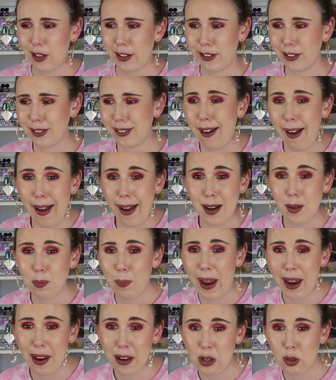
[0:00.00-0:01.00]
light
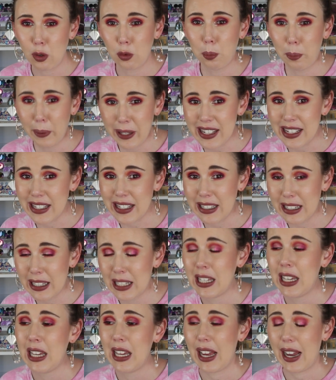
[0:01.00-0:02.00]
pale
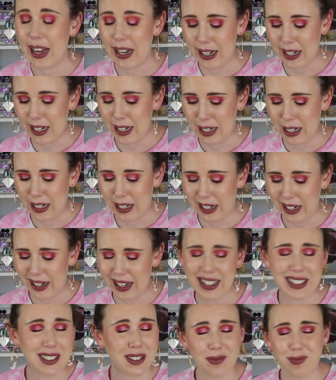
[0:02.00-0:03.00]
pink uh,
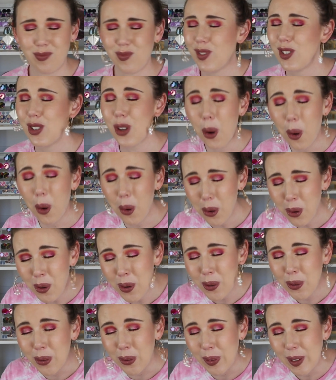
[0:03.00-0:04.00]
I,
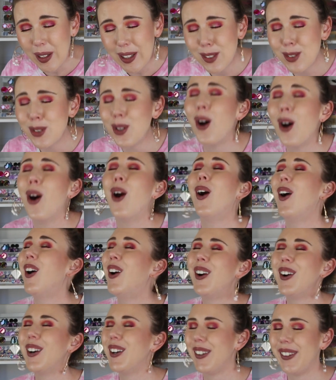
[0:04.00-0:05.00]
no, no,
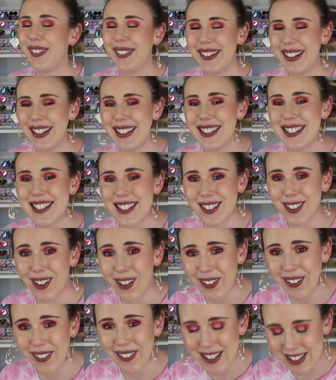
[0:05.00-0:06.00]
it's
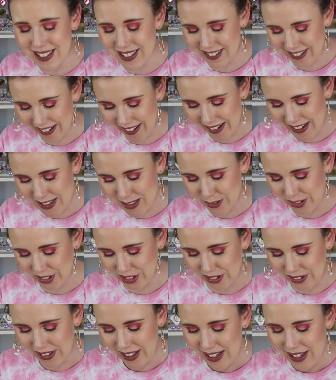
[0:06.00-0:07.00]
so
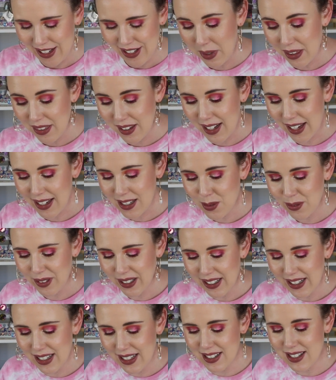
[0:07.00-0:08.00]
disgraceful. The next
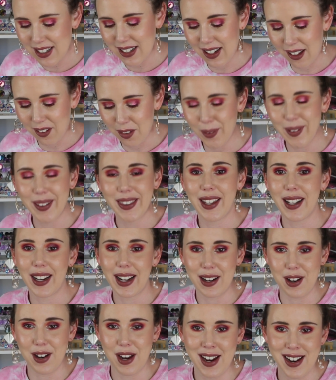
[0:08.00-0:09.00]
one is another one that I